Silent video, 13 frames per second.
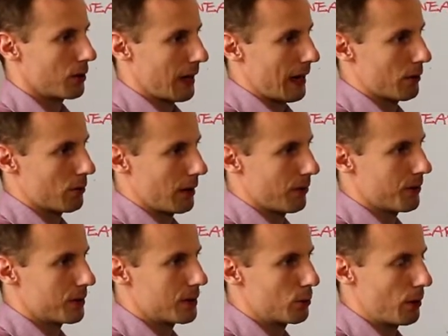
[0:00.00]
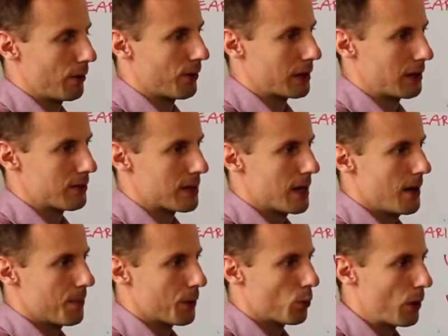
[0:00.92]
calculate the derivatives
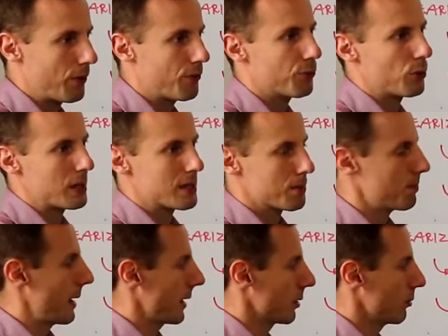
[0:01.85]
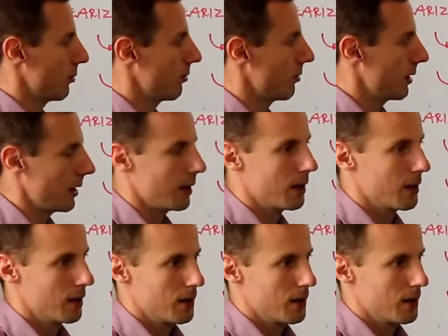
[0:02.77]
with respect to the